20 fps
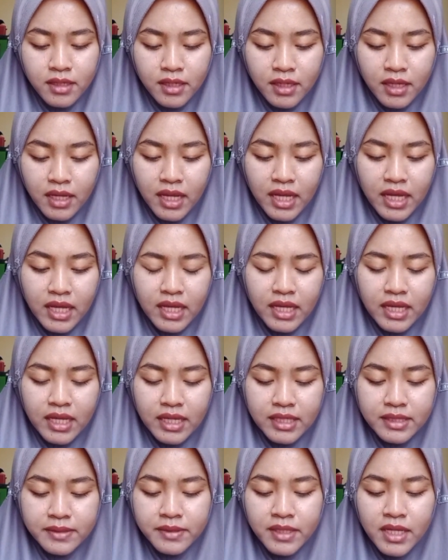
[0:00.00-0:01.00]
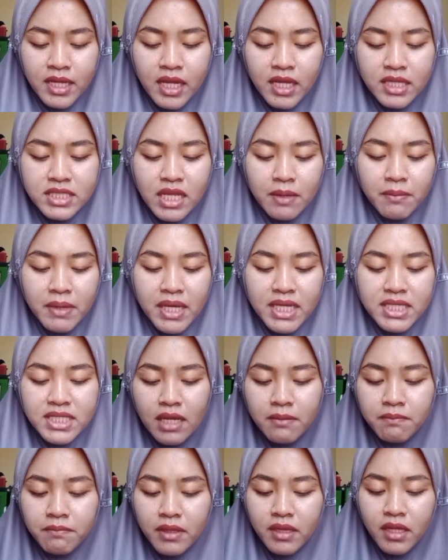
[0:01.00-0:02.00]
And some
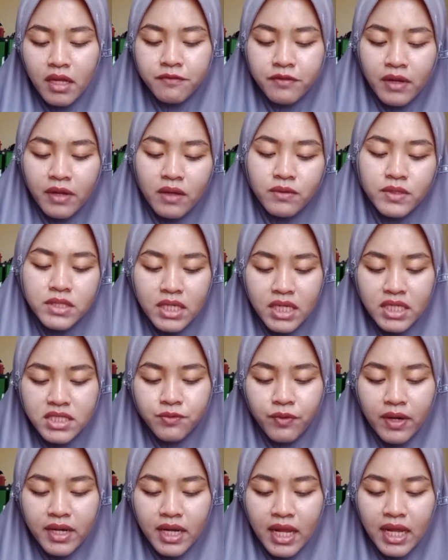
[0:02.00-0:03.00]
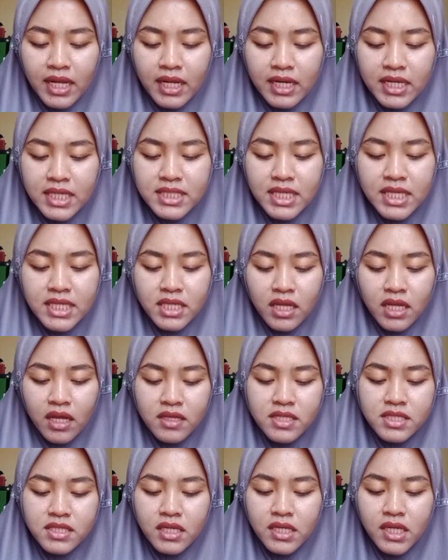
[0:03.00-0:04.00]
example of countries where English is
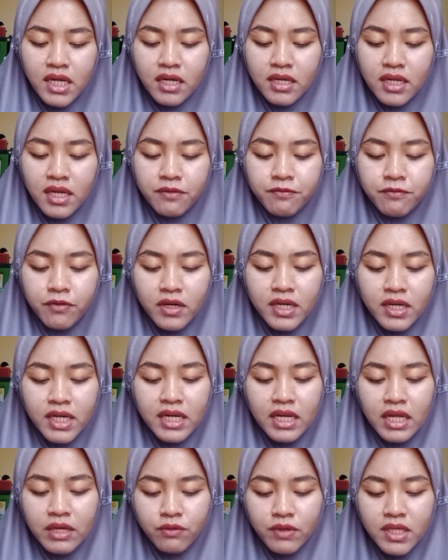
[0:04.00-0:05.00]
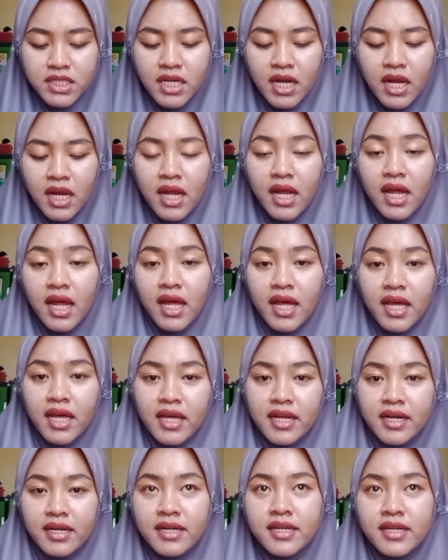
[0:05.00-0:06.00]
considered a foreign language
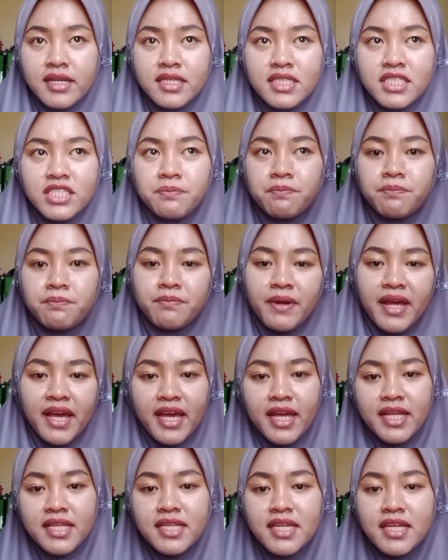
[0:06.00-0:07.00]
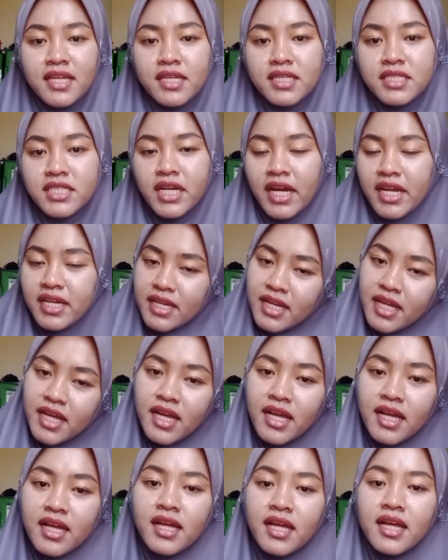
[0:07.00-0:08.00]
are Japan,
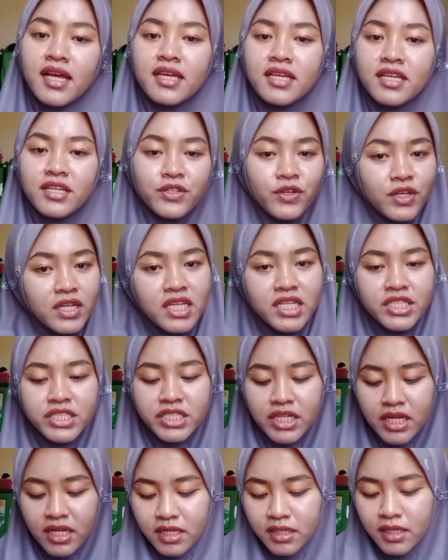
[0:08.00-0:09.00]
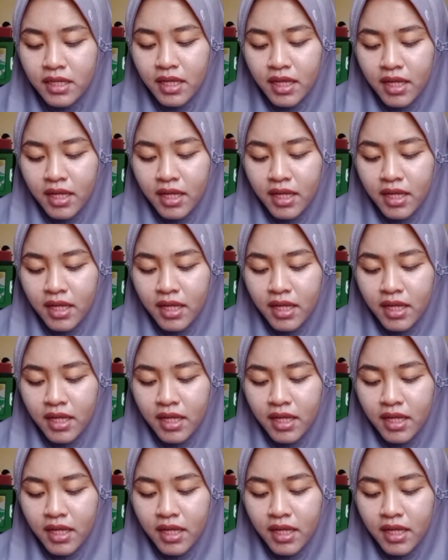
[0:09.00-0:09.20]
China, Indonesia,